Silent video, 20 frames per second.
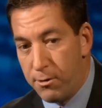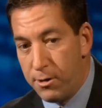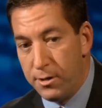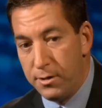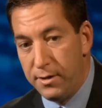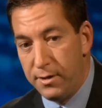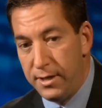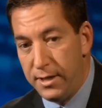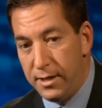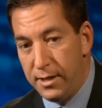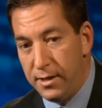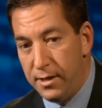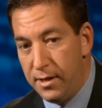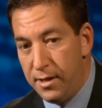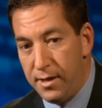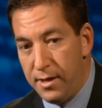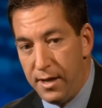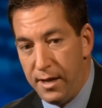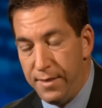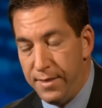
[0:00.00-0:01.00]
importantly,
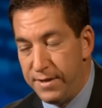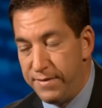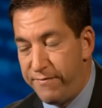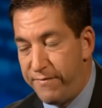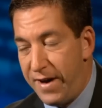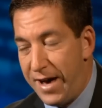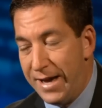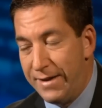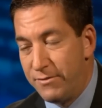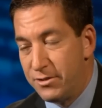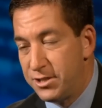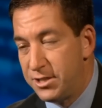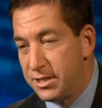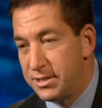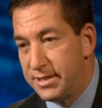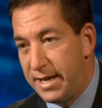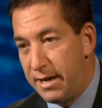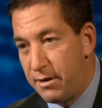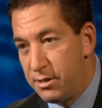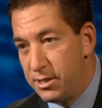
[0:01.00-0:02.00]
in the 5 or
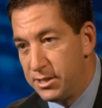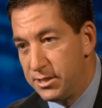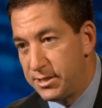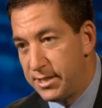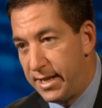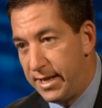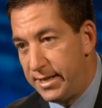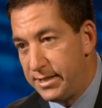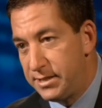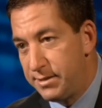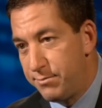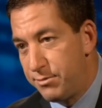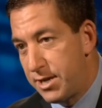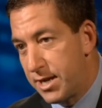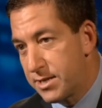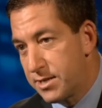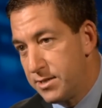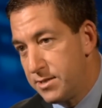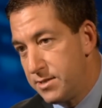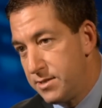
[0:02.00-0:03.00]
6 hours that I
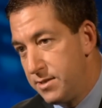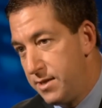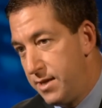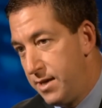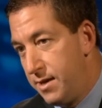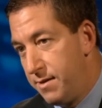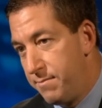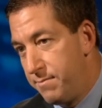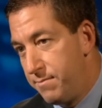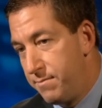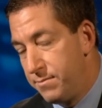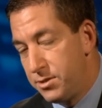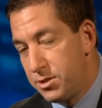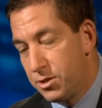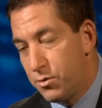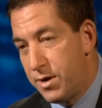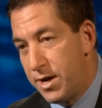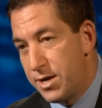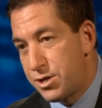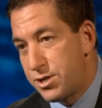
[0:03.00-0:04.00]
subjected him
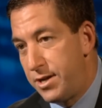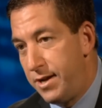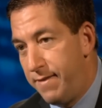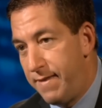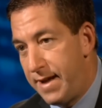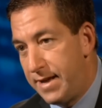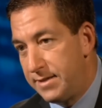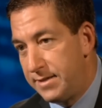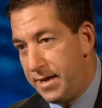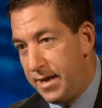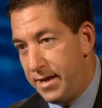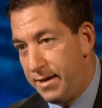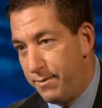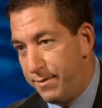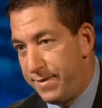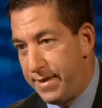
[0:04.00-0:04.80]
to questioning that day,